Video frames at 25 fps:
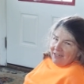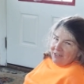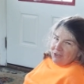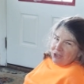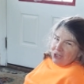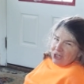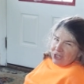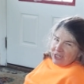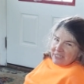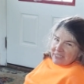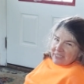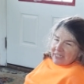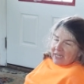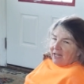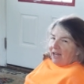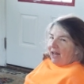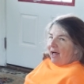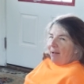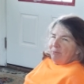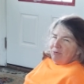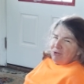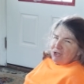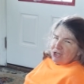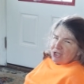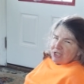As you can tell,
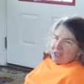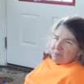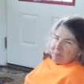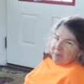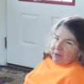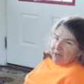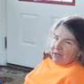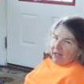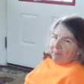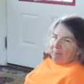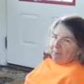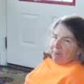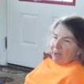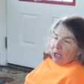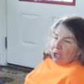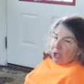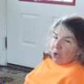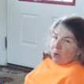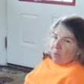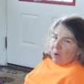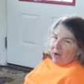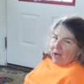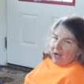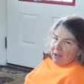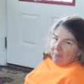I've just been up a
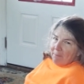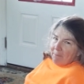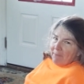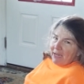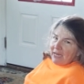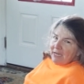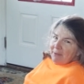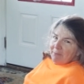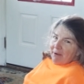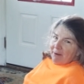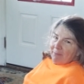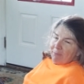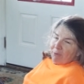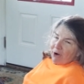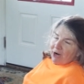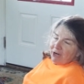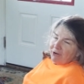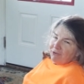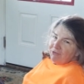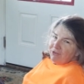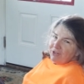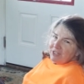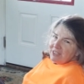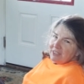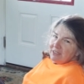little while, made my
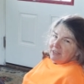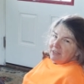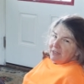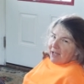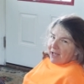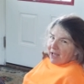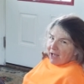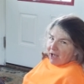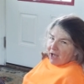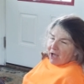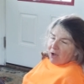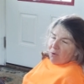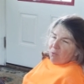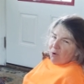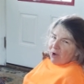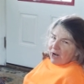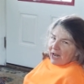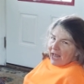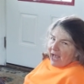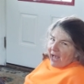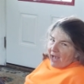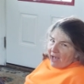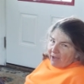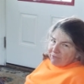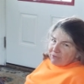breakfast, and now I want
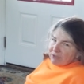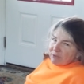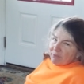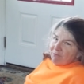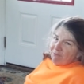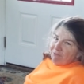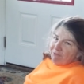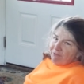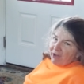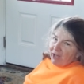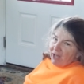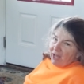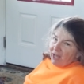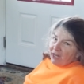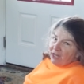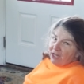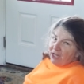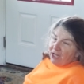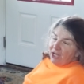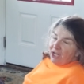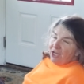to have some fun.